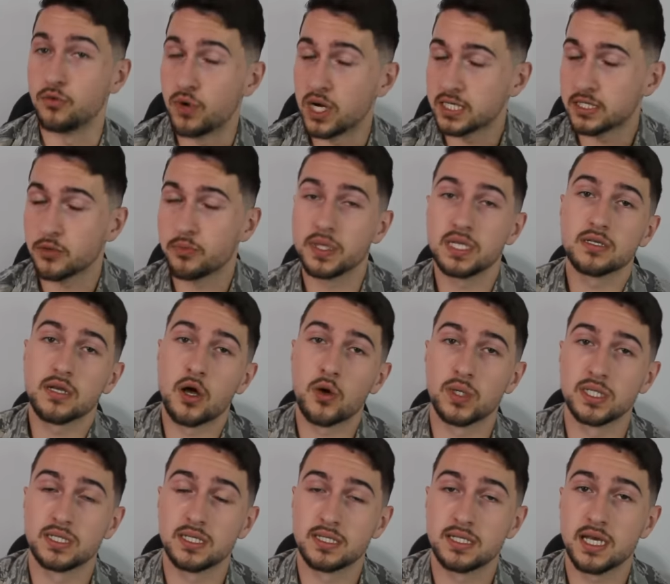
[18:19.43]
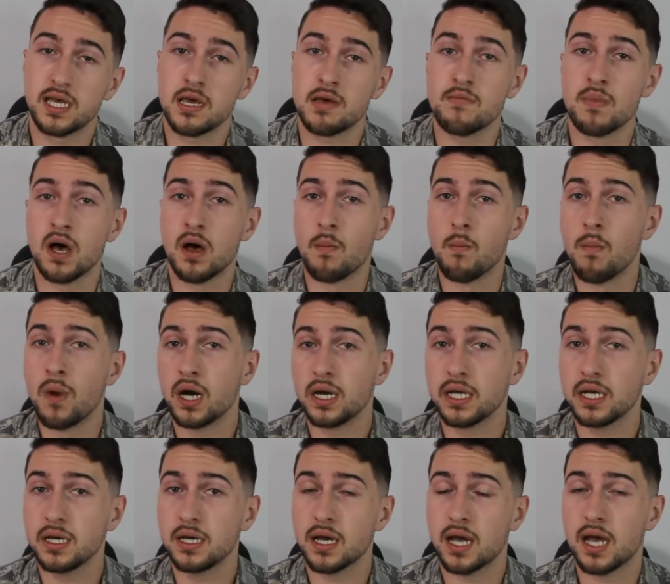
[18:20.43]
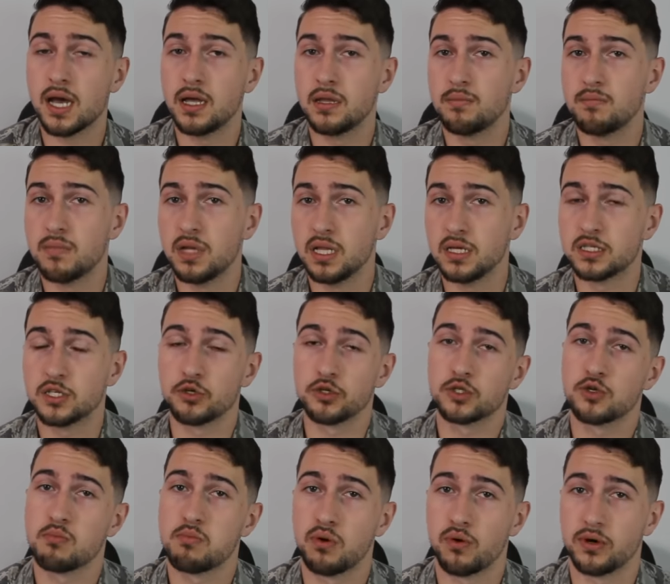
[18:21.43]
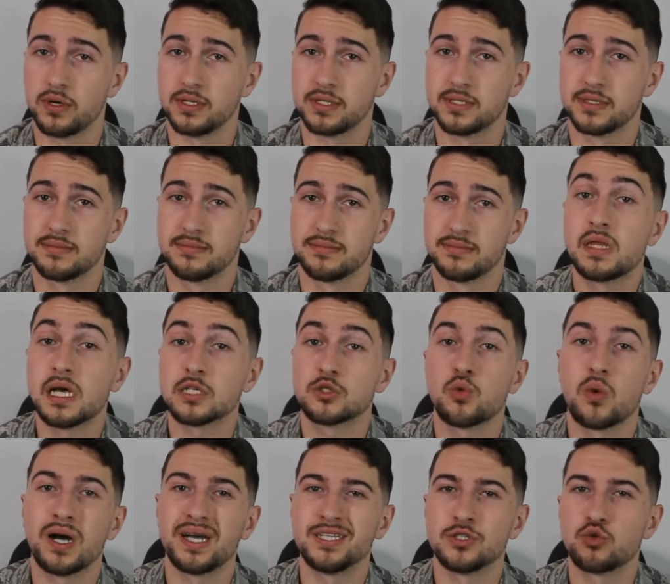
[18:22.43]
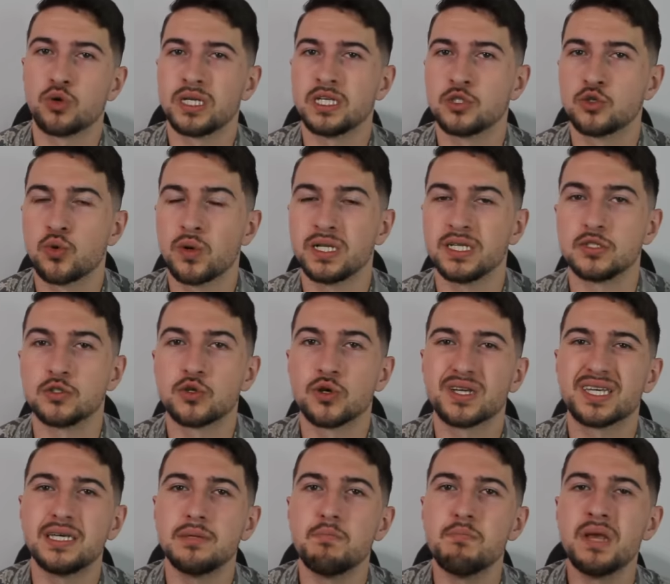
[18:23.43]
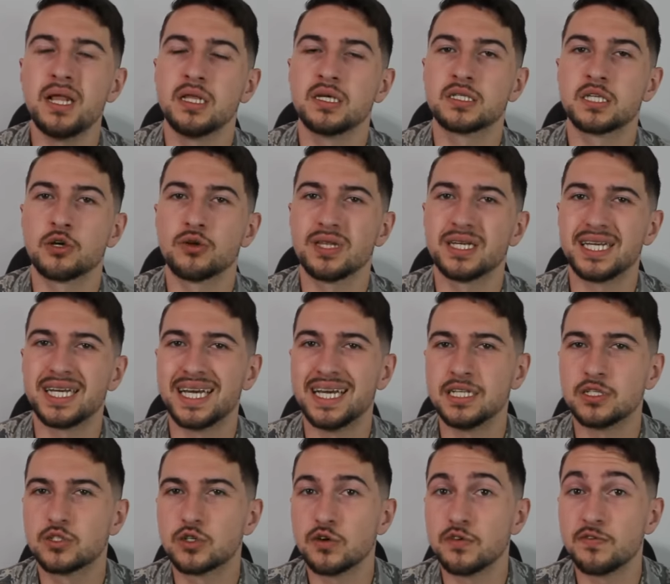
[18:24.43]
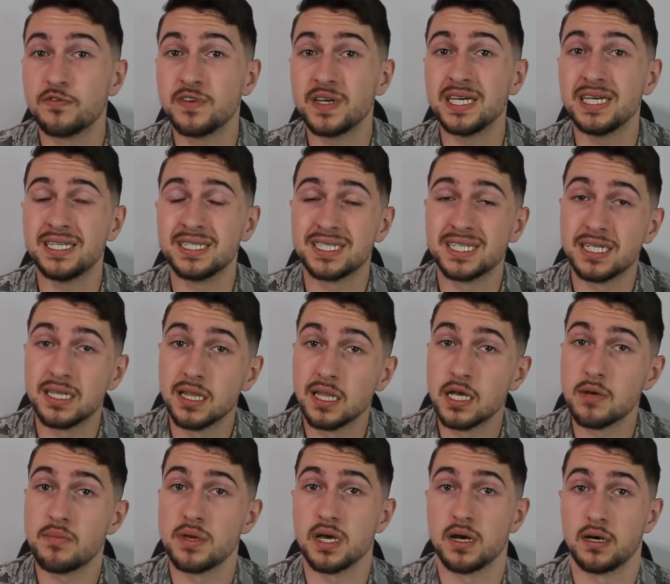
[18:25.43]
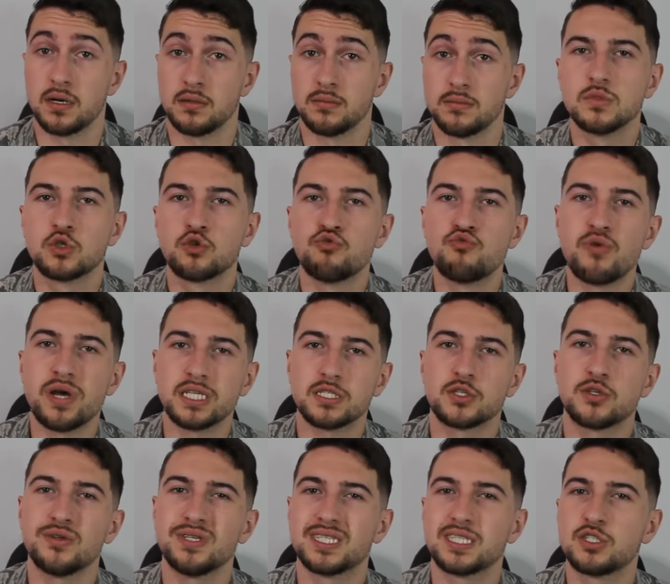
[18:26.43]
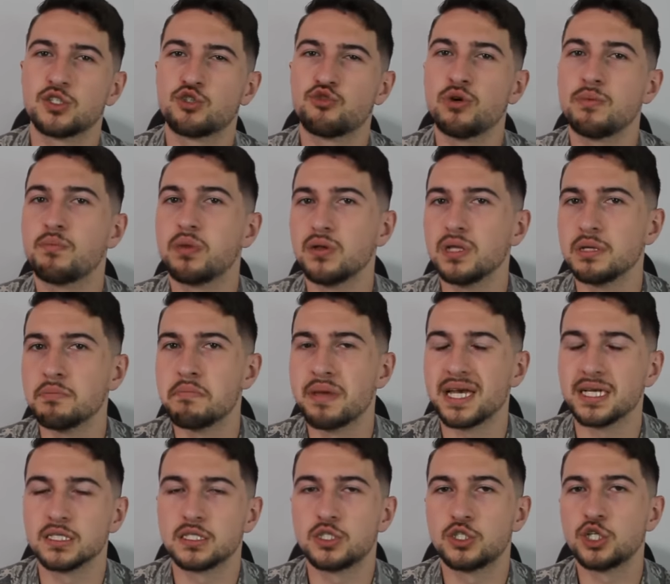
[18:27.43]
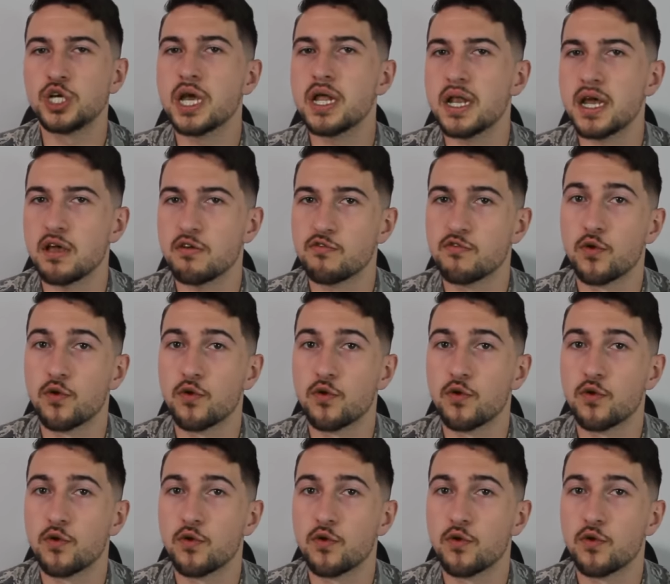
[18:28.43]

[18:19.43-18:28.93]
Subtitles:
The recipe is always the same: money and military support. That's why in 2020, Turkey militarily intervened in Libya to rescue its Tripoli-based GNA